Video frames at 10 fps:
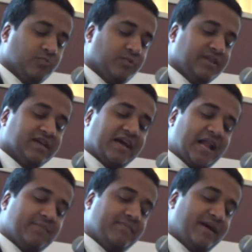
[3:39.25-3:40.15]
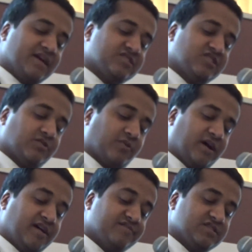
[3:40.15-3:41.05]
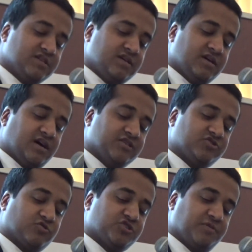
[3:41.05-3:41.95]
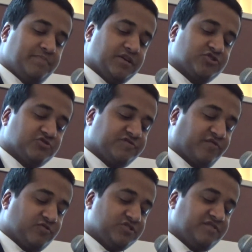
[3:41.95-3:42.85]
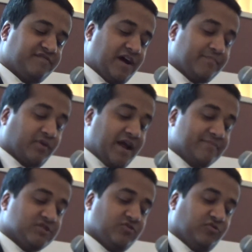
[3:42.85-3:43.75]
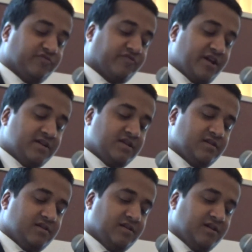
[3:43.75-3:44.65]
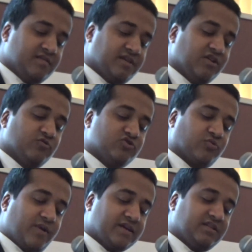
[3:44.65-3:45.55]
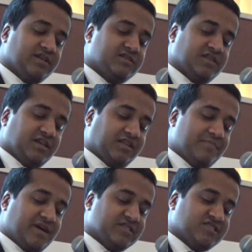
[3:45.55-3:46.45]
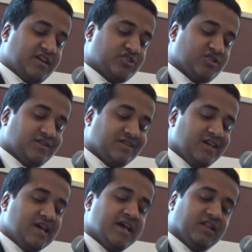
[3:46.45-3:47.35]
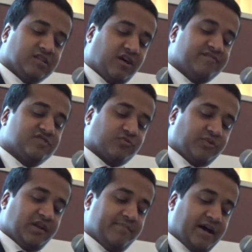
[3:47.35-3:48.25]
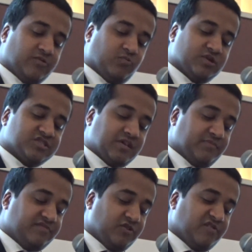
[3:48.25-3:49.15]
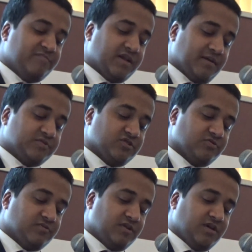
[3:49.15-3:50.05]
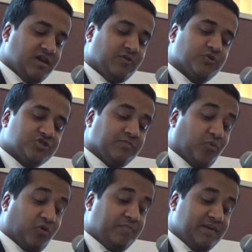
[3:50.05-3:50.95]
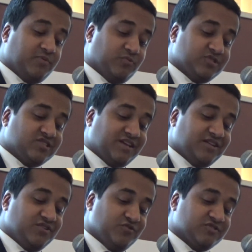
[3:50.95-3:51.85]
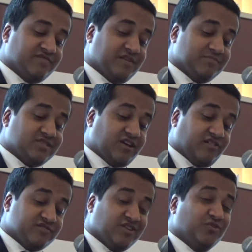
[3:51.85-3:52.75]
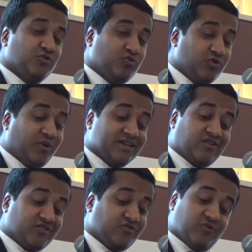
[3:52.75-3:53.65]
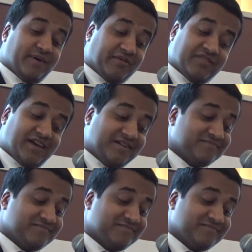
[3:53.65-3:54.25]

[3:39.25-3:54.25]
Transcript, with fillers: When the Academy magazine arrives, I search the pictures first to find perhaps an old friend, then go directly to the alumni section and love to read about what some of you have been up to, and wish more people would send news of themselves. Who do I talk to about?